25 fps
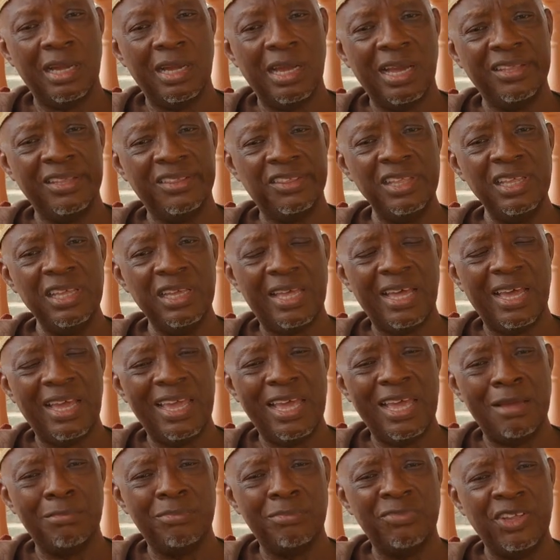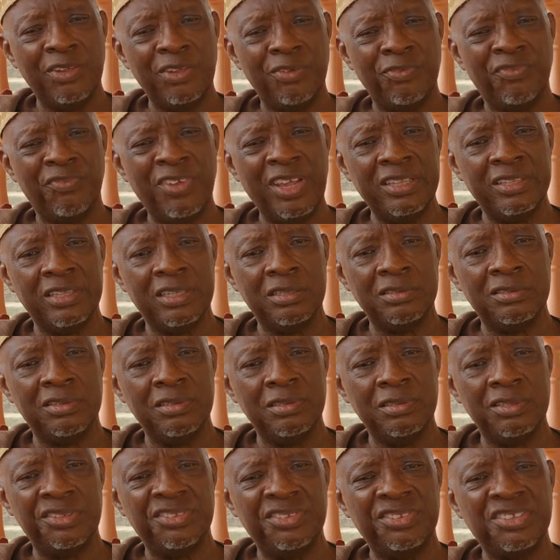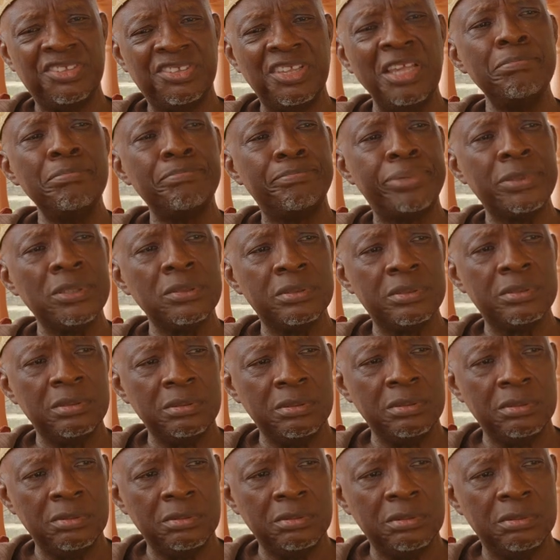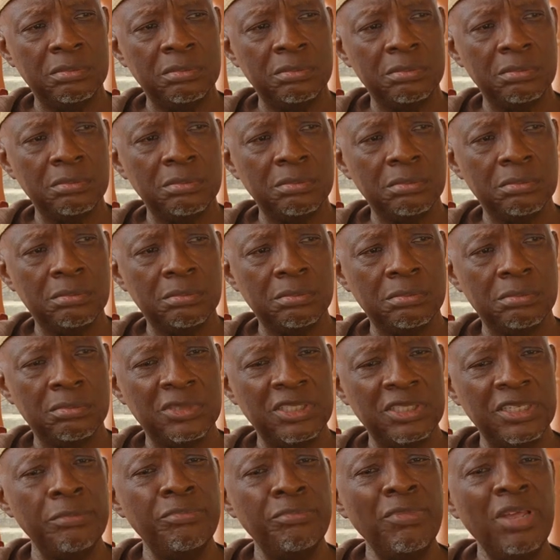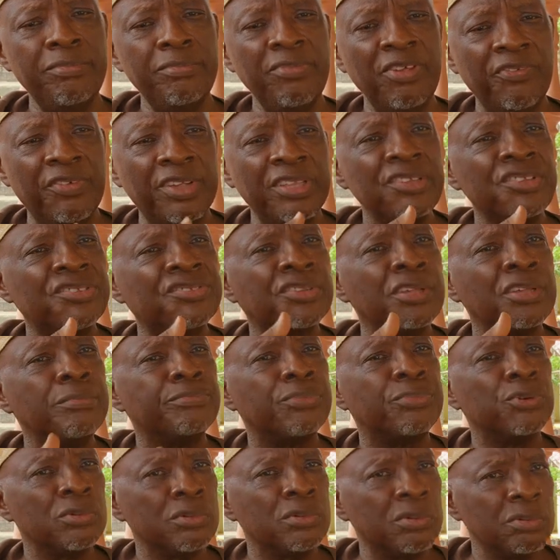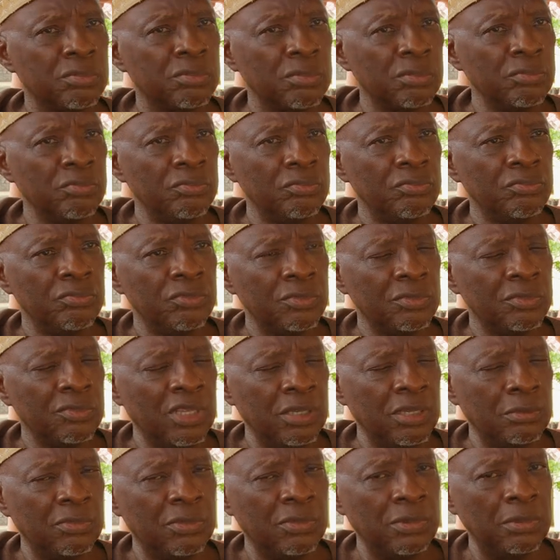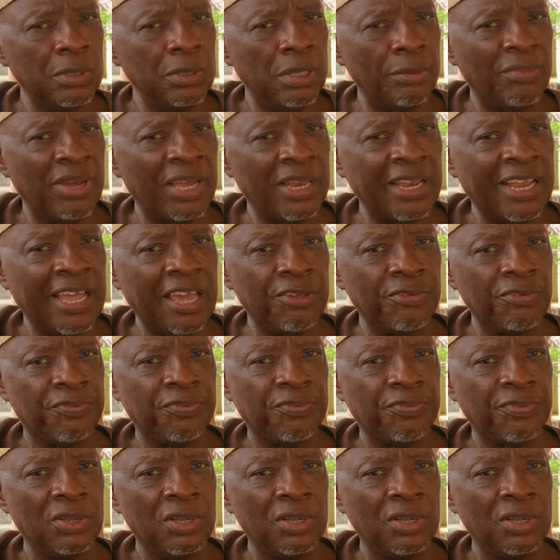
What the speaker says: I think I am a very simple, it made me very simple in my life.